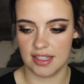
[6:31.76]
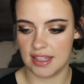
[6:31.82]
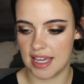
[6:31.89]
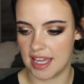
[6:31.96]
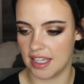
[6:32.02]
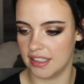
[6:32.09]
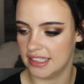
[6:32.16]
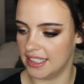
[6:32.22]

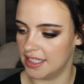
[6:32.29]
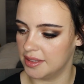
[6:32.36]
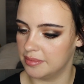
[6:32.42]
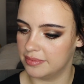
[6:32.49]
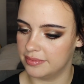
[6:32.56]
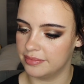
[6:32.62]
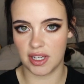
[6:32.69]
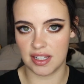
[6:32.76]
They killed it.
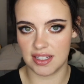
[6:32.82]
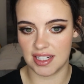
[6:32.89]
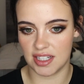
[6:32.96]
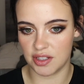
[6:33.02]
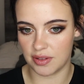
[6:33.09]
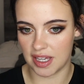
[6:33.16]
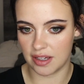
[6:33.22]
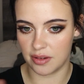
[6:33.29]

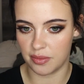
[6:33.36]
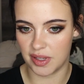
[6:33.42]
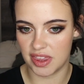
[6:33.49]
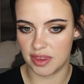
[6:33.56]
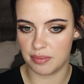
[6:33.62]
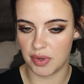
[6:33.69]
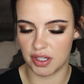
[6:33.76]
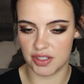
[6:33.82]
Continuing with
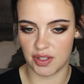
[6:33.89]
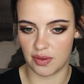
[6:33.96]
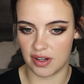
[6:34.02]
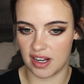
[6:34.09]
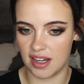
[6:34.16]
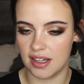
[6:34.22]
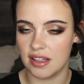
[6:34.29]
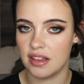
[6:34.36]

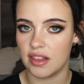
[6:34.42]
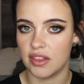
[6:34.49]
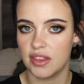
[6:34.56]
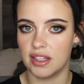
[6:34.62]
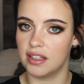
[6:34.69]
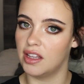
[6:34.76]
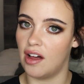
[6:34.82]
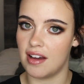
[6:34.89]
Persona,
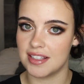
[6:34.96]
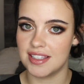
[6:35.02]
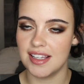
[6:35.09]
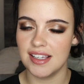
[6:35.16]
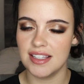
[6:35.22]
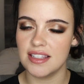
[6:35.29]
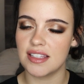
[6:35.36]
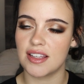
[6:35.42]
the
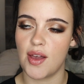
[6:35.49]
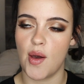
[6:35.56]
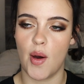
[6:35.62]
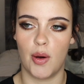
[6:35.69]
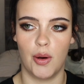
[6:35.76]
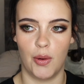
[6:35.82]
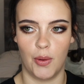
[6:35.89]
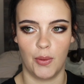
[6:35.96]
glosses
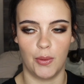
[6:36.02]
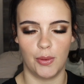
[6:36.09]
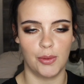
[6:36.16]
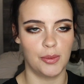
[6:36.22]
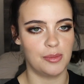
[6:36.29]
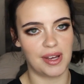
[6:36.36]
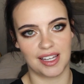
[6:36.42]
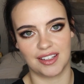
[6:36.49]

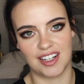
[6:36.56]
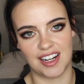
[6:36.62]
Oh my